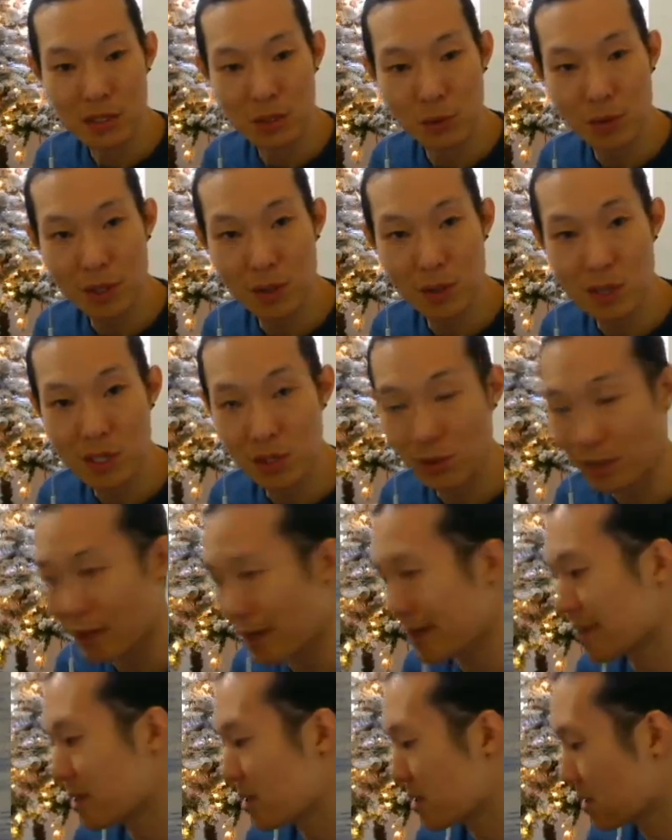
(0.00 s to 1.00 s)
so what do we do,
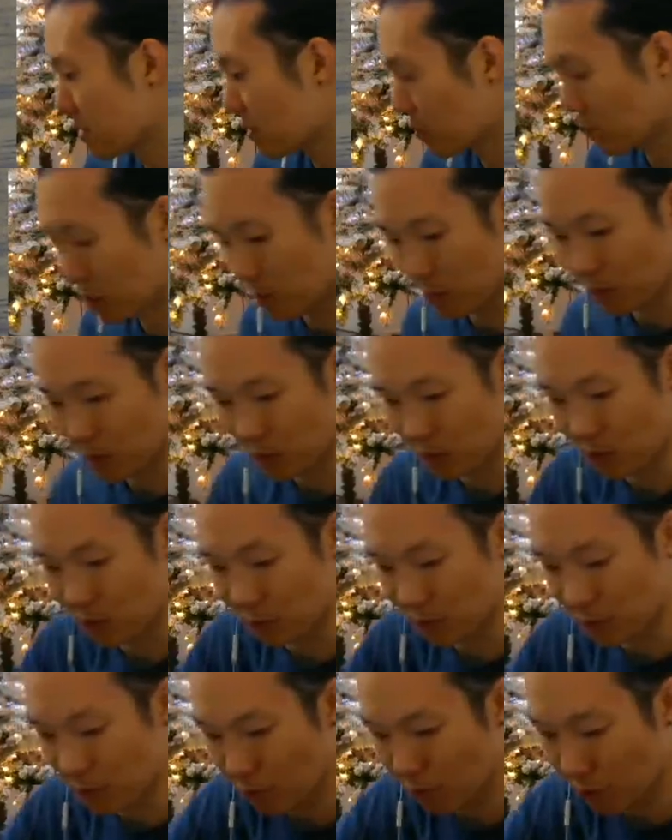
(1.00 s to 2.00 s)
guys? What do we do?
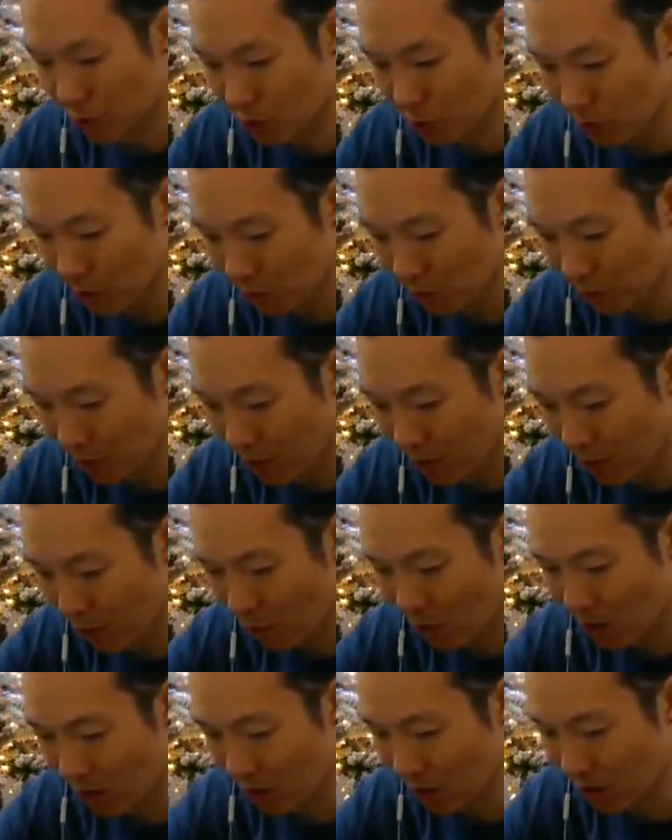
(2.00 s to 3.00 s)
Do we play
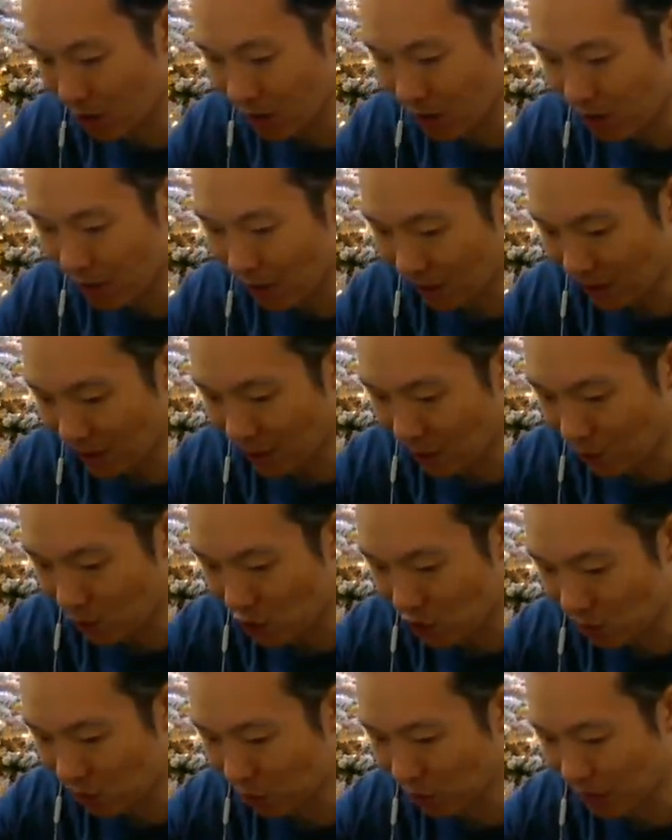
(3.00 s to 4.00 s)
more? I think we
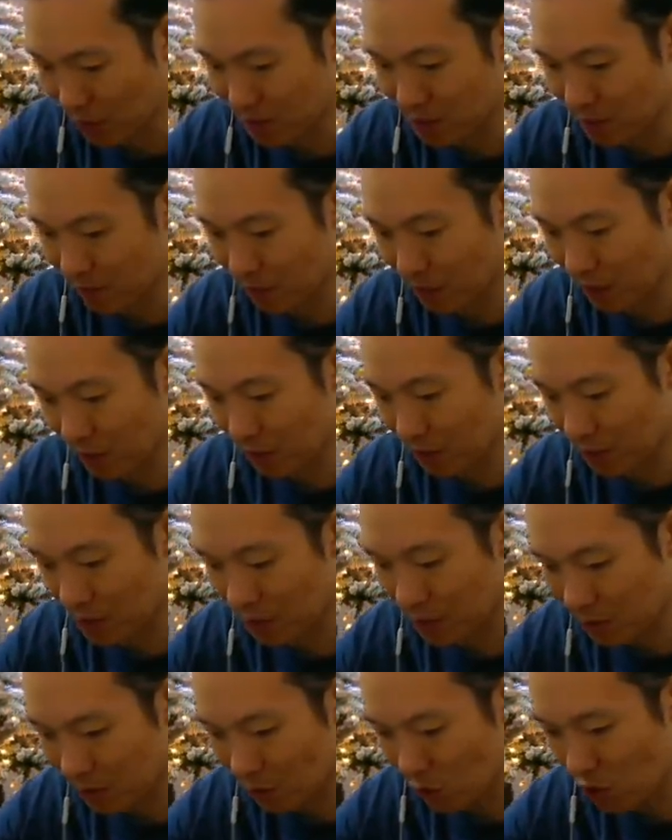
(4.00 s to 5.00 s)
should play something
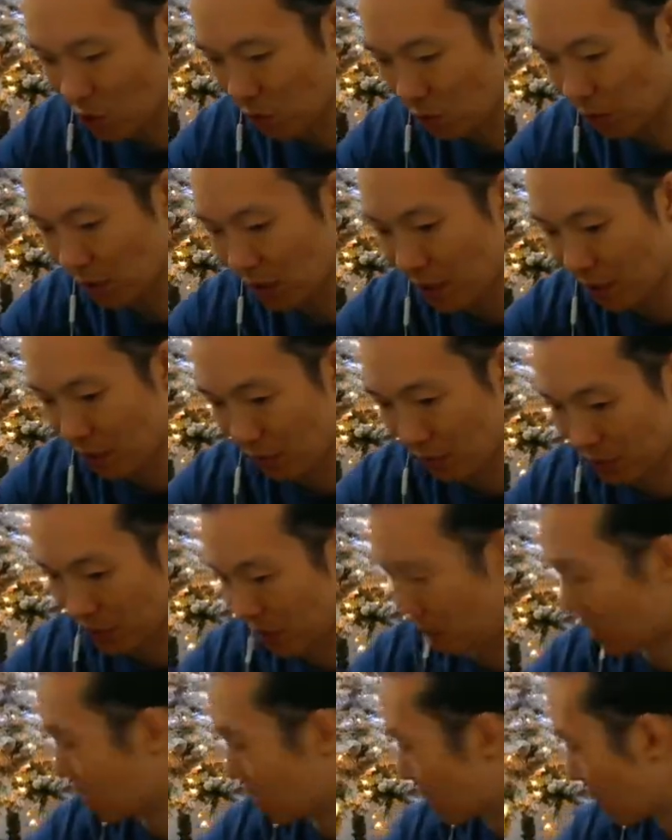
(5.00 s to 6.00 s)
else. We should play another
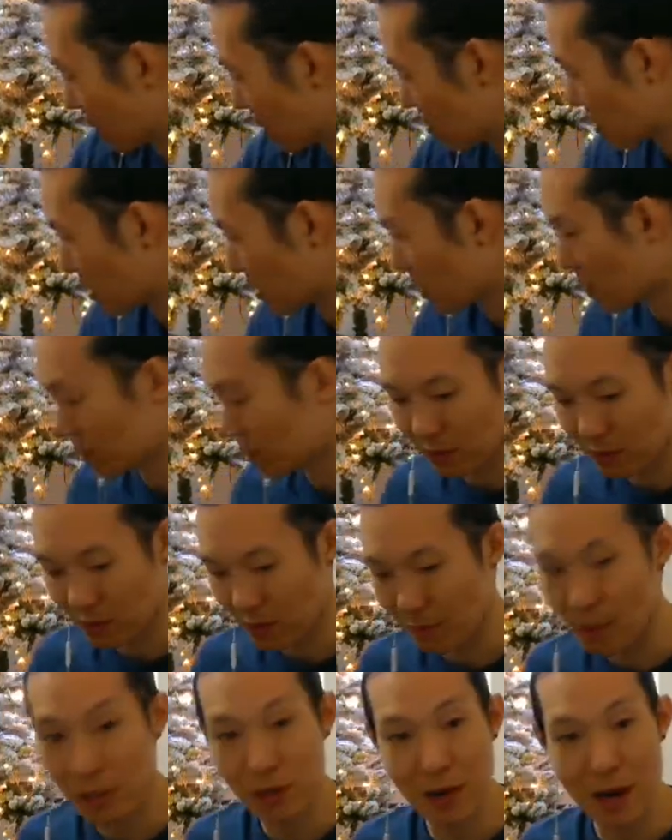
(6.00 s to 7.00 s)
ticket. Let's go.
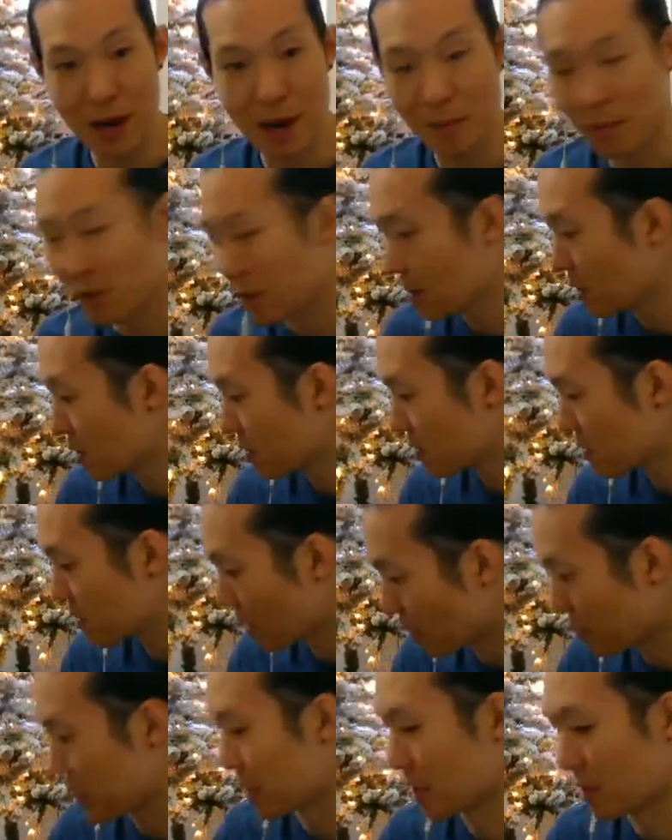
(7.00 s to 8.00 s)
Let me grab
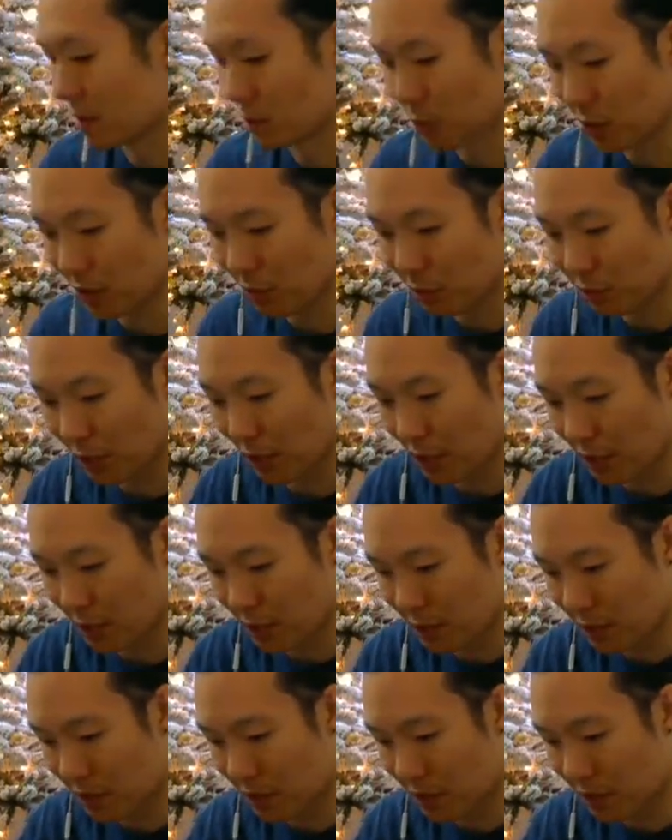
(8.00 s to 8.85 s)
something. We're gonna play it.